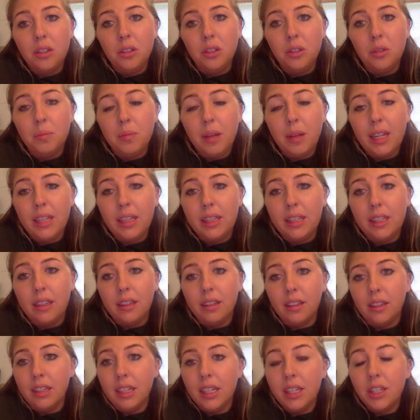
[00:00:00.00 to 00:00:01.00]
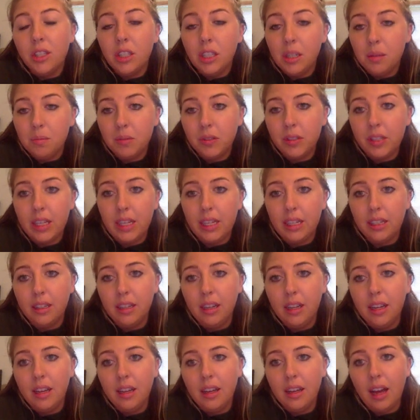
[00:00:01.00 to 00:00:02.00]
who made the sheep
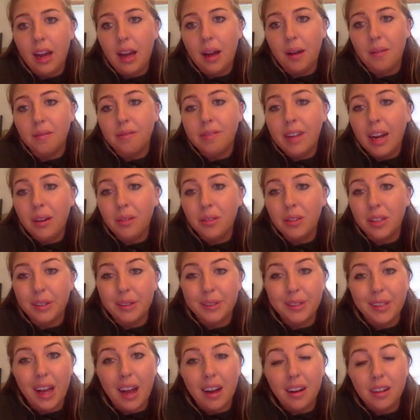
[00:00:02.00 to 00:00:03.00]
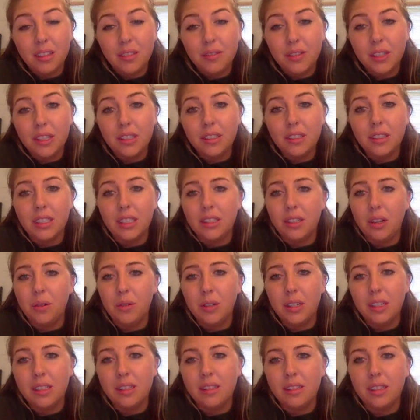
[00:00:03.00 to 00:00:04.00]
scene found their socks first and
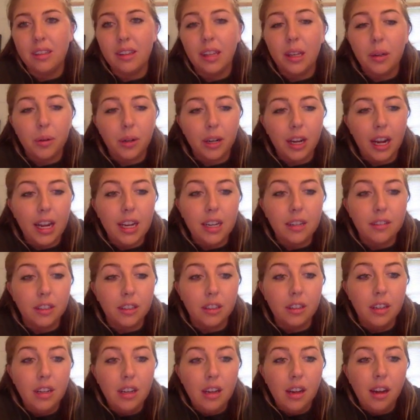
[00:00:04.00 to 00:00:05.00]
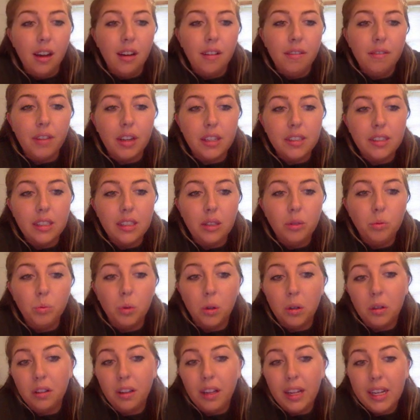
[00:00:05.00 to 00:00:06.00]
noticed that they were kind of a fuzzy
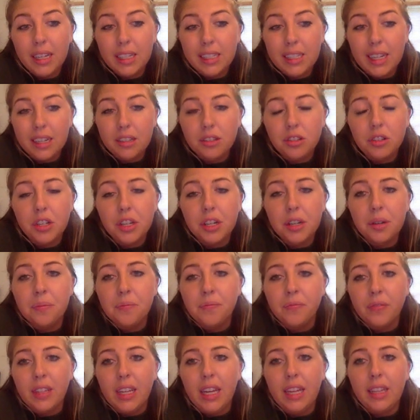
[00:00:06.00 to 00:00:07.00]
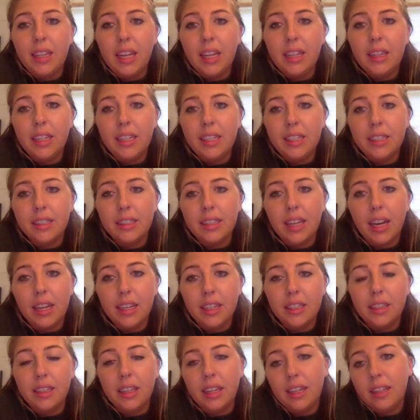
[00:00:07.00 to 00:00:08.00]
wool-like texture. And then they
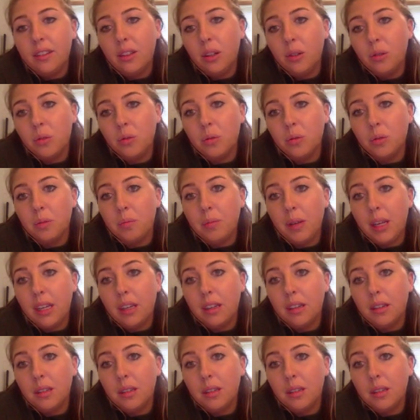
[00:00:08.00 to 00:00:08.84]
decided that those would make